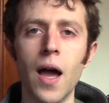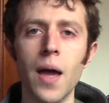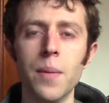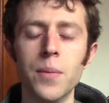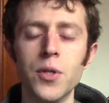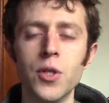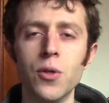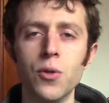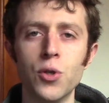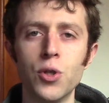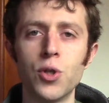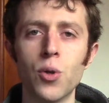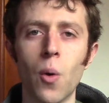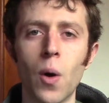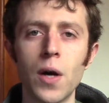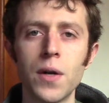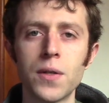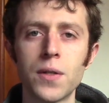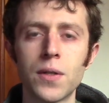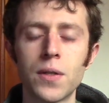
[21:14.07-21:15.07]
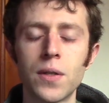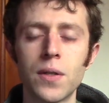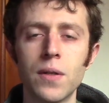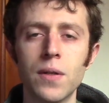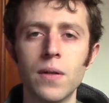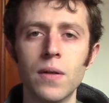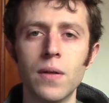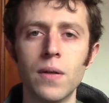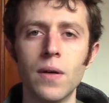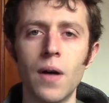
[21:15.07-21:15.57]
am too short,
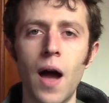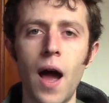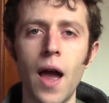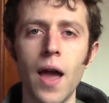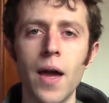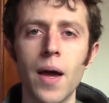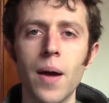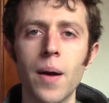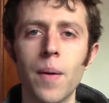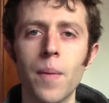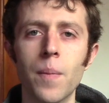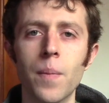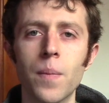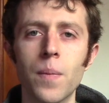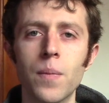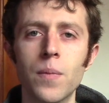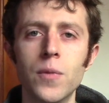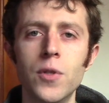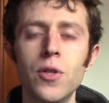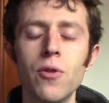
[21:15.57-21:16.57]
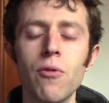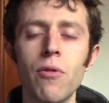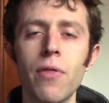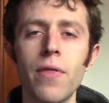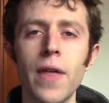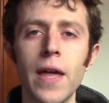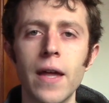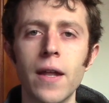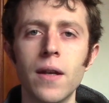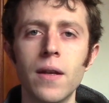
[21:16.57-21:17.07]
I am too
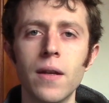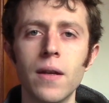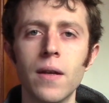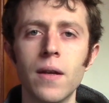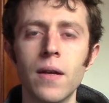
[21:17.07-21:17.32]
thin,